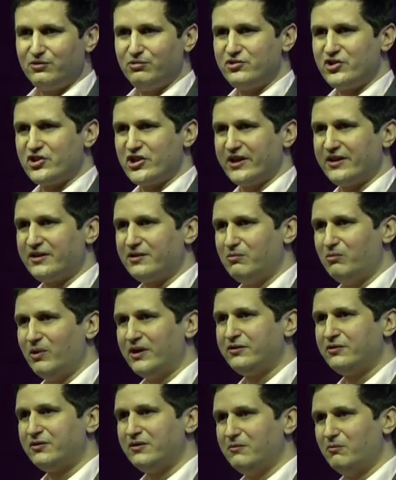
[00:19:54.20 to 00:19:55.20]
to check
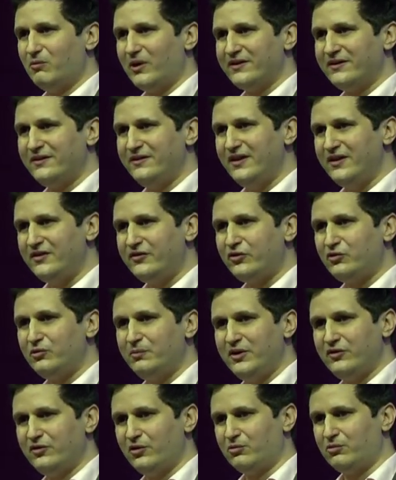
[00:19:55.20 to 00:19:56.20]
what, what needs to
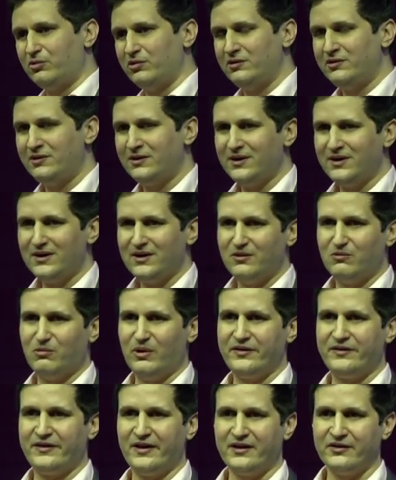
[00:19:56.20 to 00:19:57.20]
be the rule,
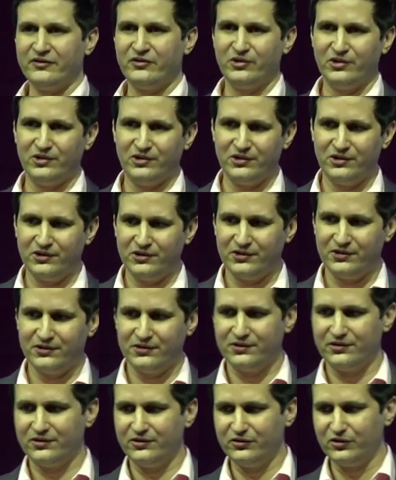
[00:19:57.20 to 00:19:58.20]
what are
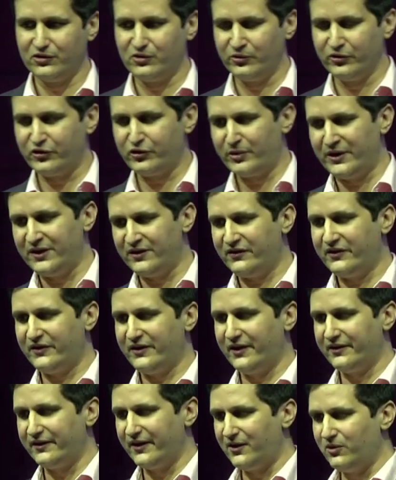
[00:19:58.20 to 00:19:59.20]
the, the constraints,
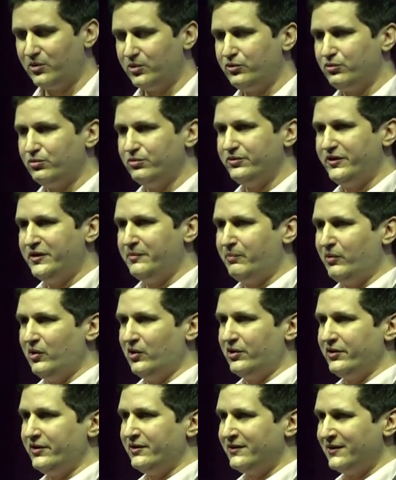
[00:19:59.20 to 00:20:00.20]
and how to
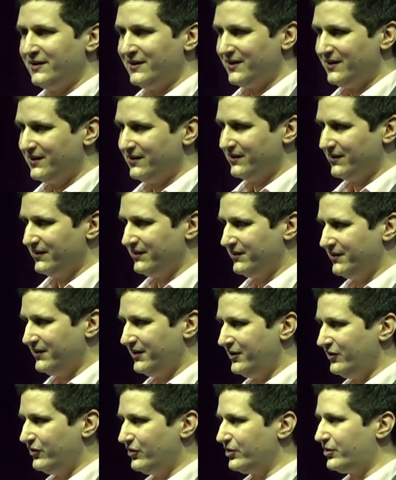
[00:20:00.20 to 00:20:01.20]
deploy
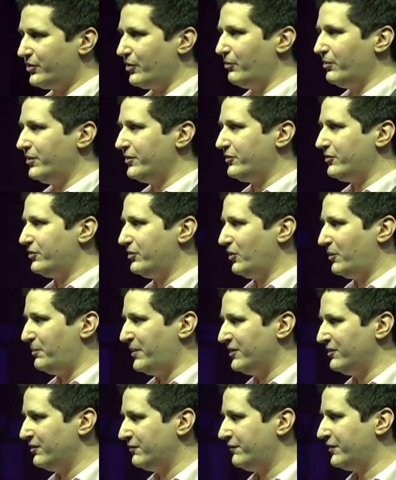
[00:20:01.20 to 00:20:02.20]
in the current
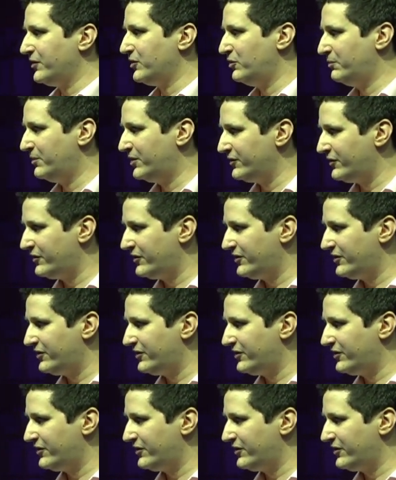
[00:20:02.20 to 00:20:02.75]
urban environment